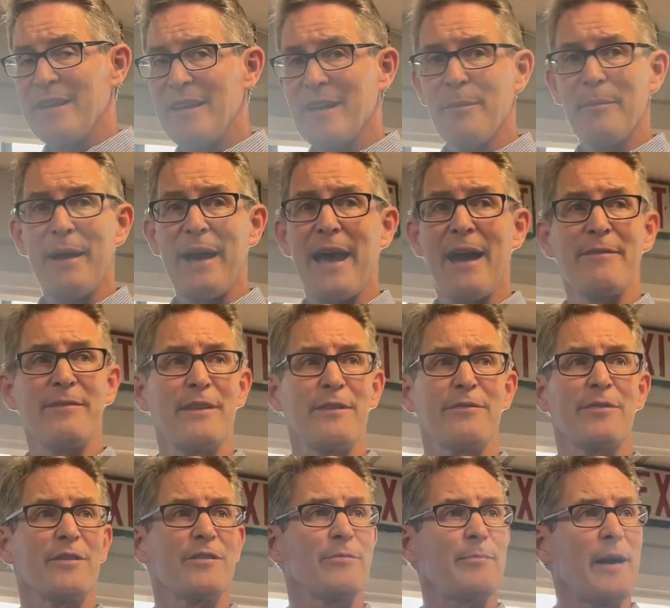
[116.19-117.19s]
may have
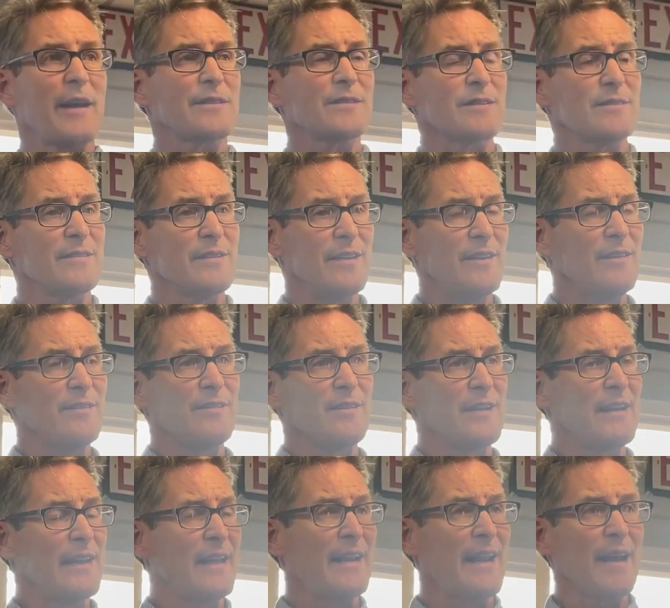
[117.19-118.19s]
different specialties
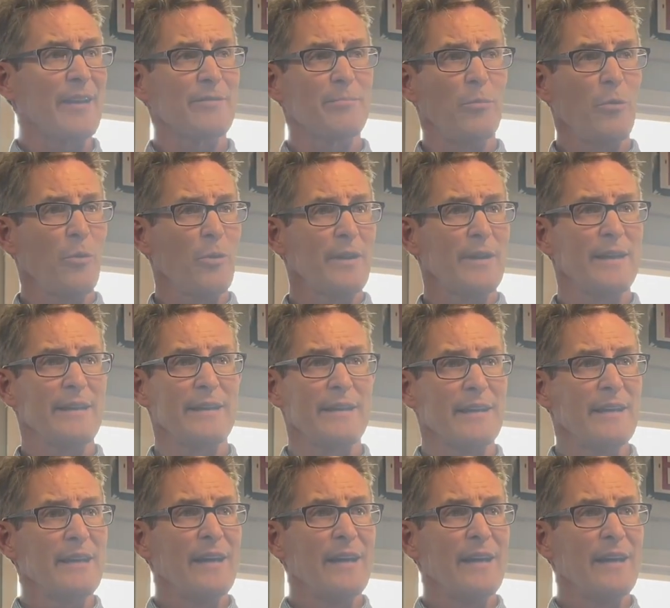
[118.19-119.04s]
in exporting